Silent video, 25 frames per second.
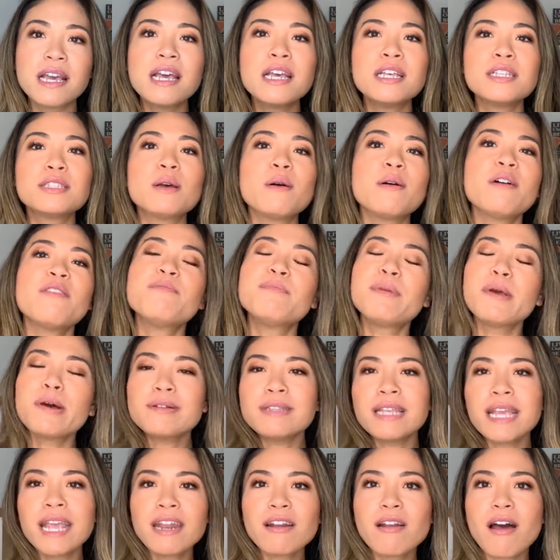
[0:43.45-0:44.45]
So if
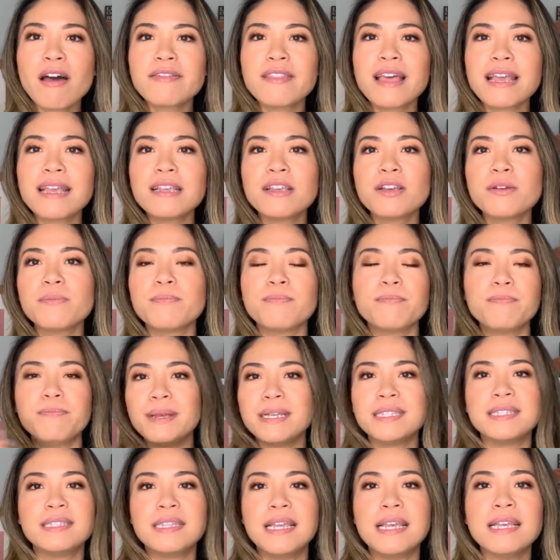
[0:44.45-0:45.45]
building an online
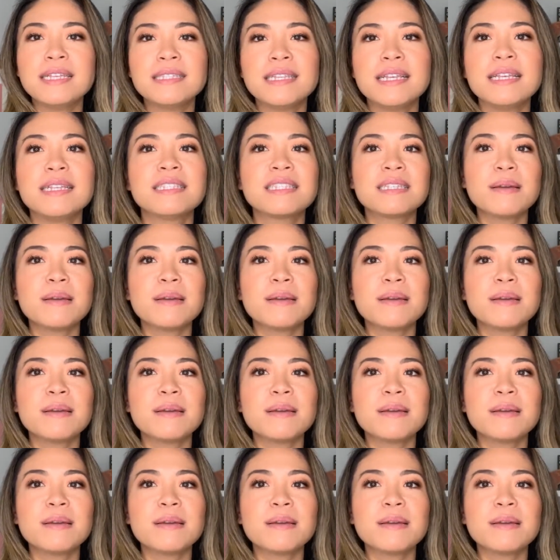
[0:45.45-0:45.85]
business is